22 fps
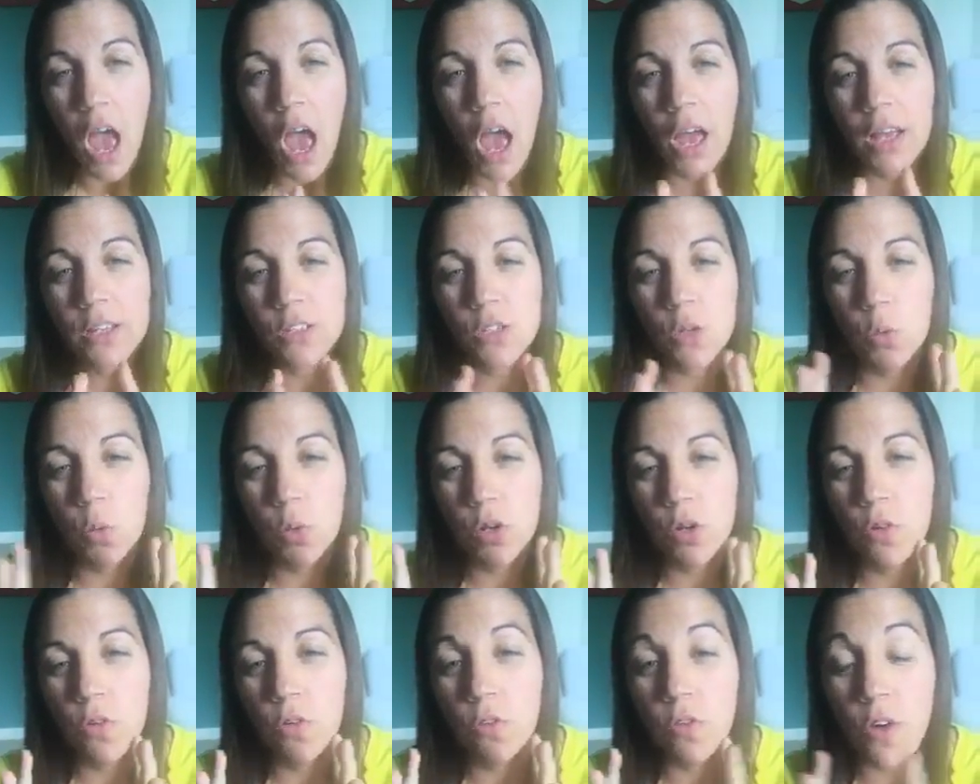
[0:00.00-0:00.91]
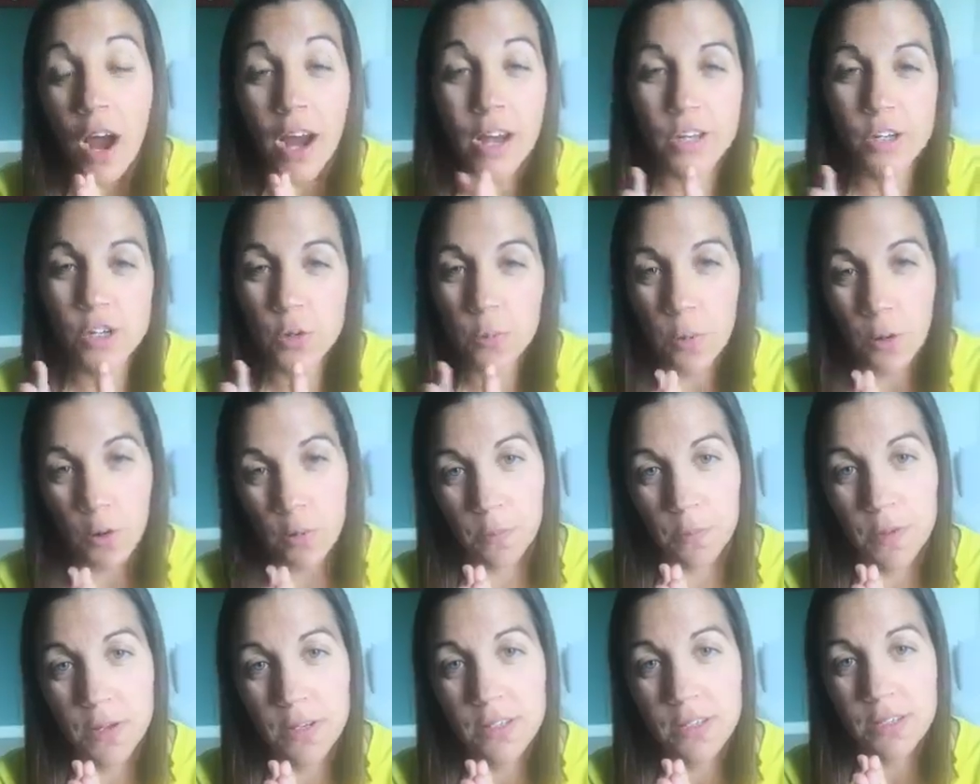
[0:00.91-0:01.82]
And so when you find your
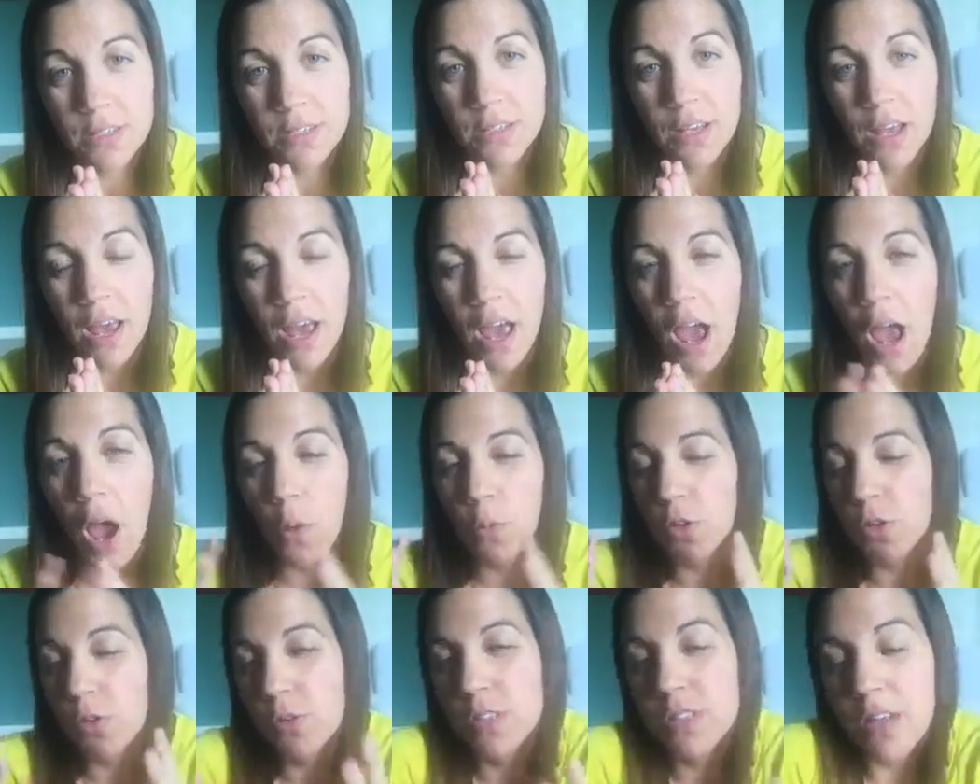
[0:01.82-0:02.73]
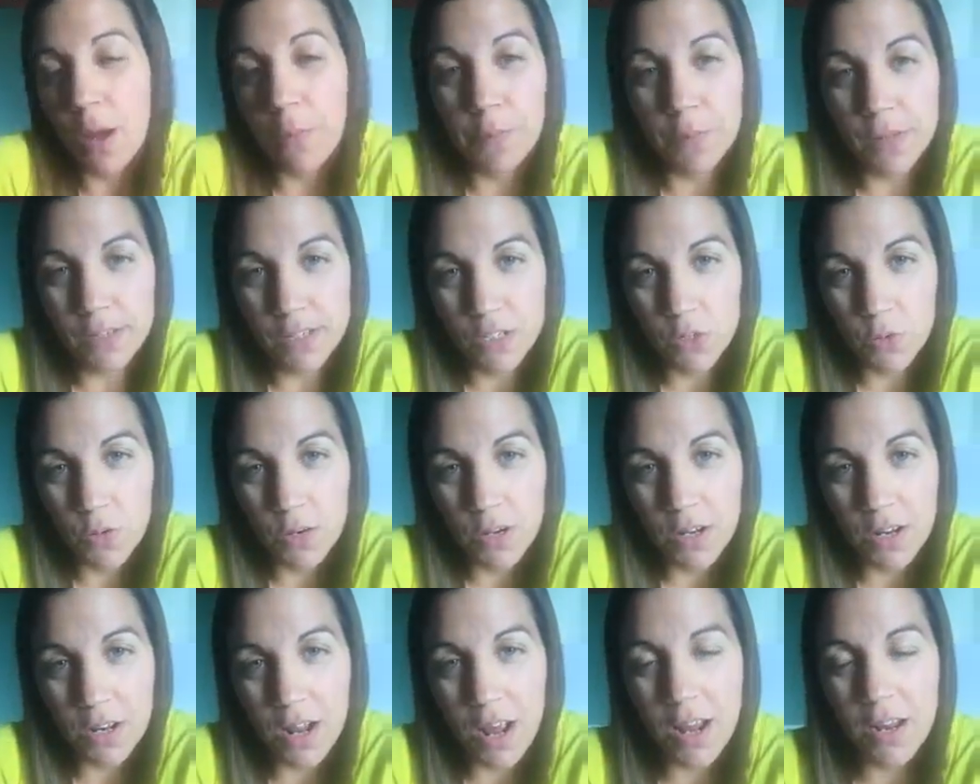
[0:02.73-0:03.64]
purpose and when you step into
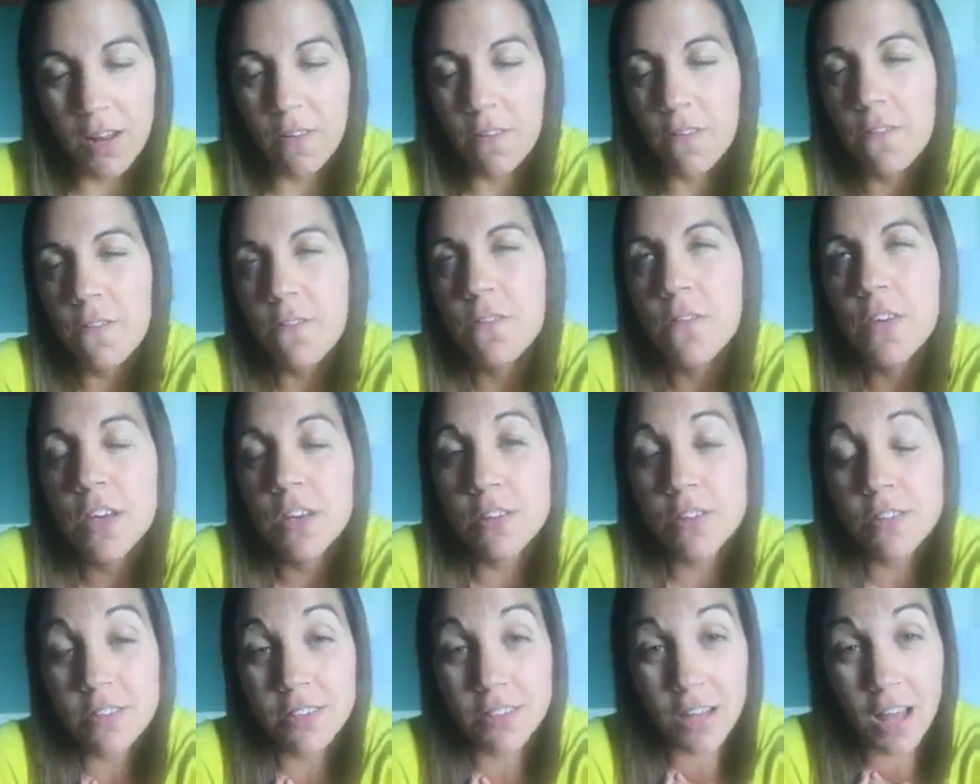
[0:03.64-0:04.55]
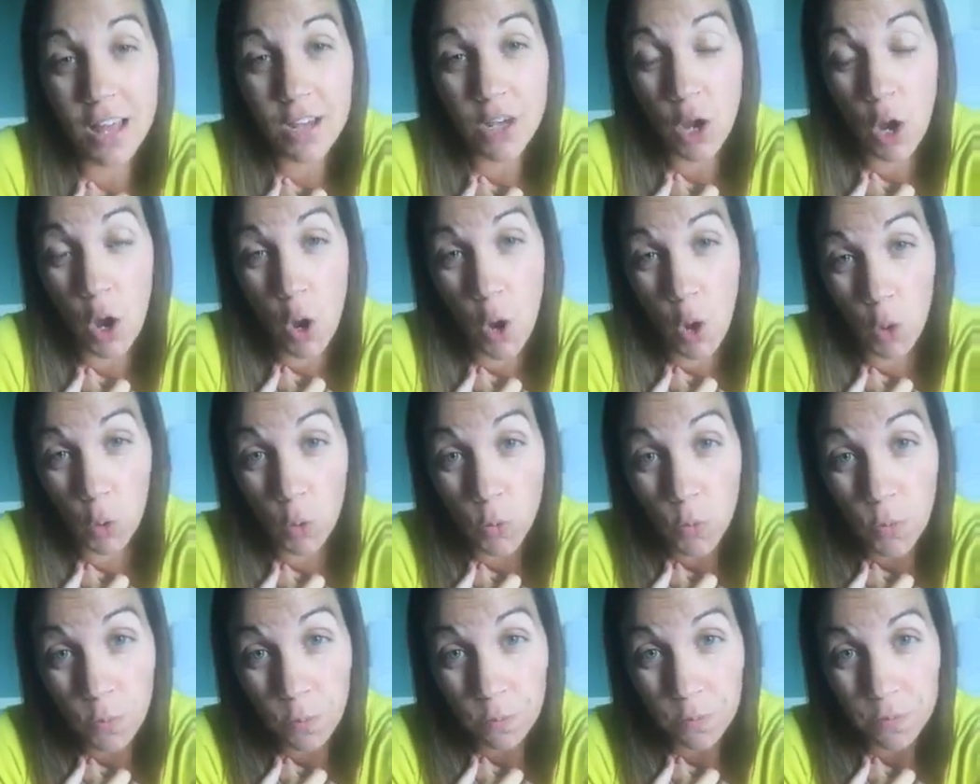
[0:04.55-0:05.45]
it and it feels like
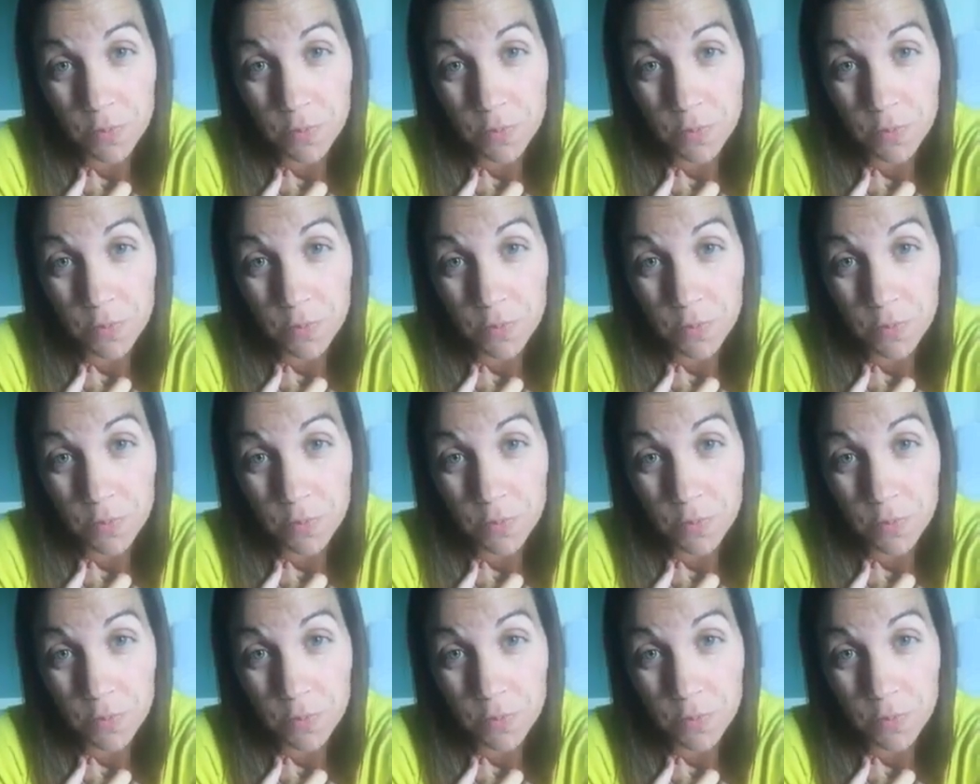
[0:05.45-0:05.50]
home,